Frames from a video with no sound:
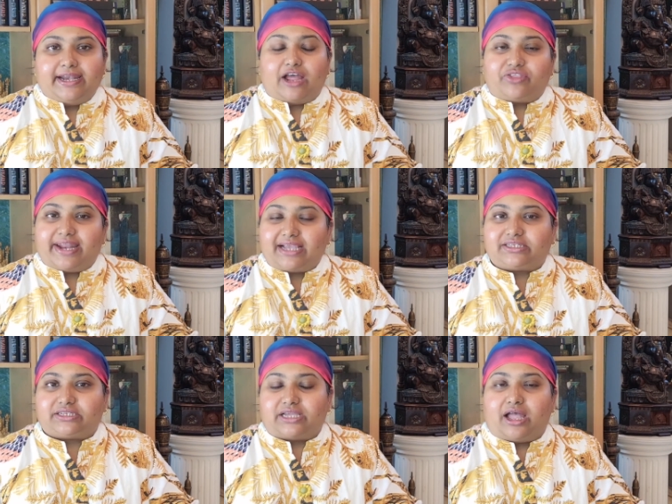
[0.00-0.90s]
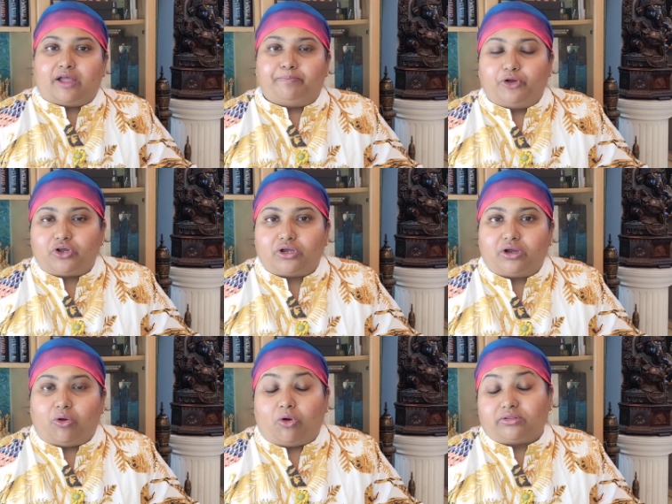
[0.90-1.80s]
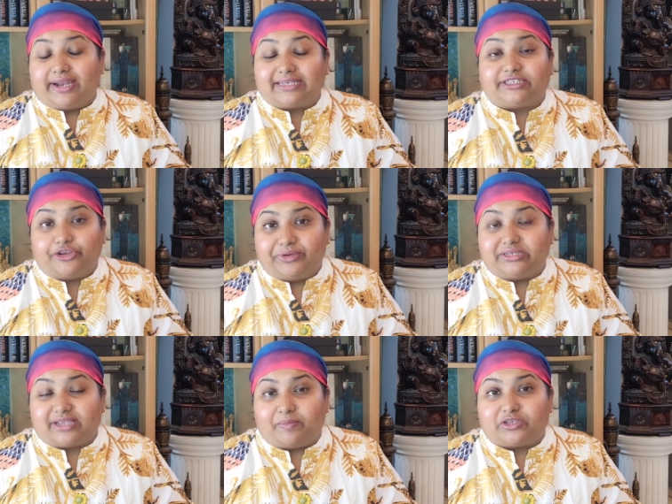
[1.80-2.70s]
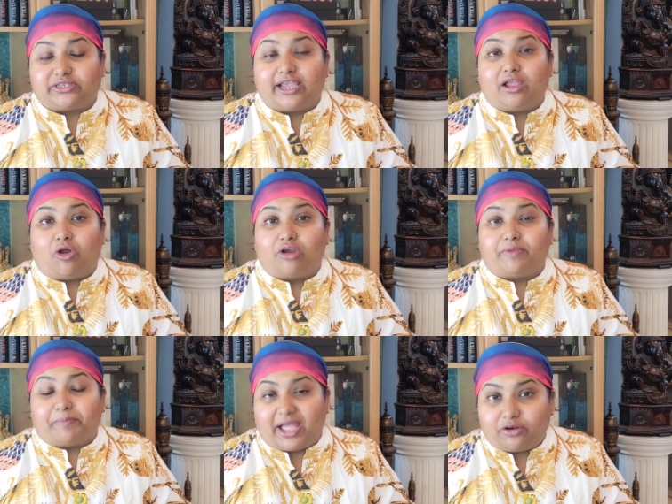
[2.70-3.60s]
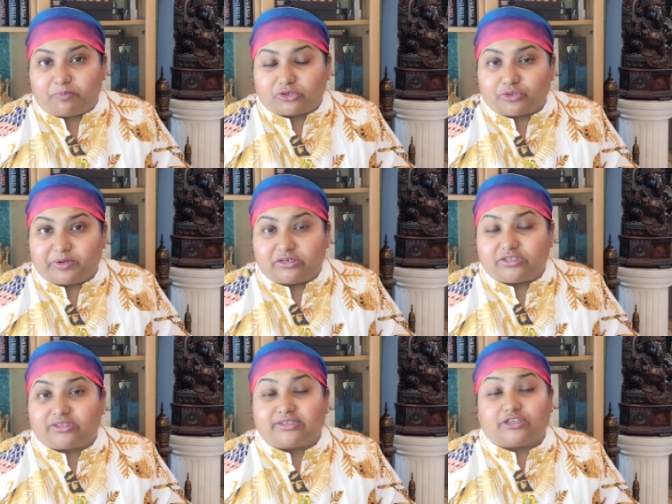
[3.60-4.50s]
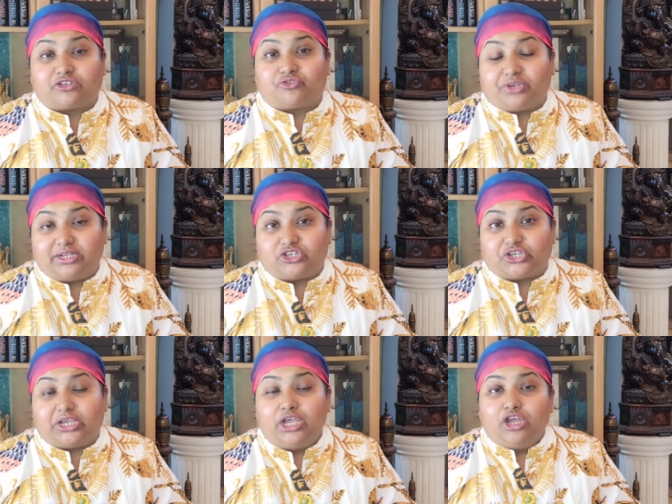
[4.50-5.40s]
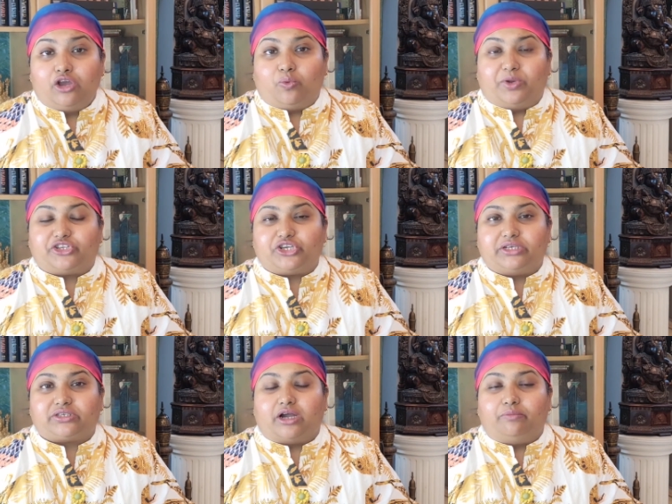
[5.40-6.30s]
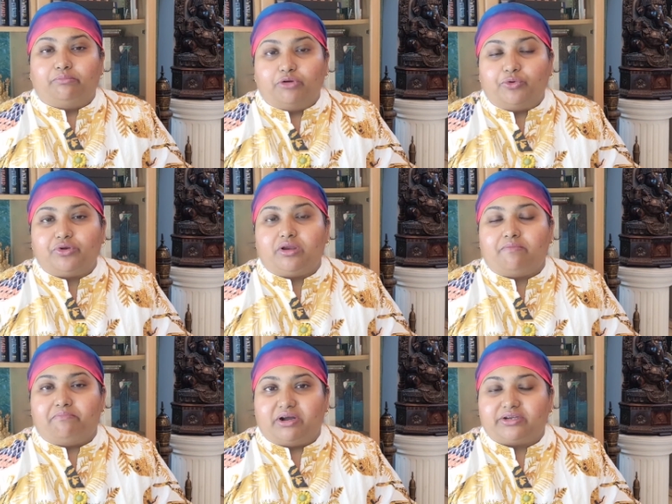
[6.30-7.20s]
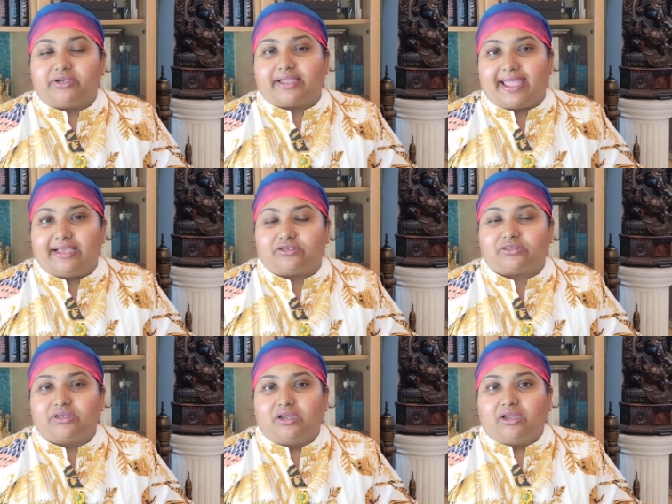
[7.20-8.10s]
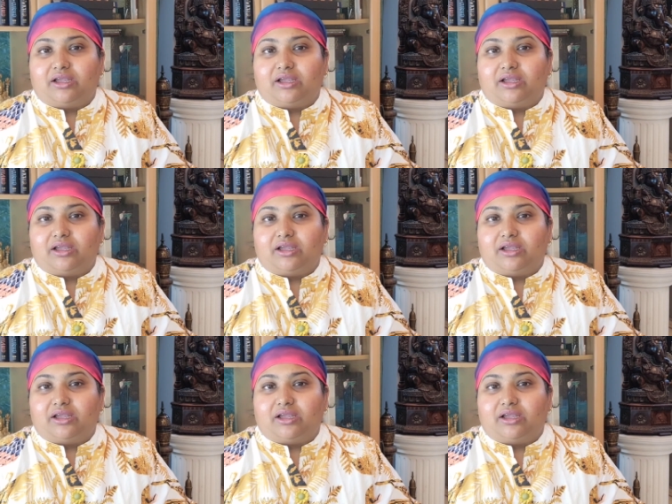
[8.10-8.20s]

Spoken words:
Now, the next book, or the next series, I must say, on my pile of possibilities is a trilogy, which is a Moon Murder Case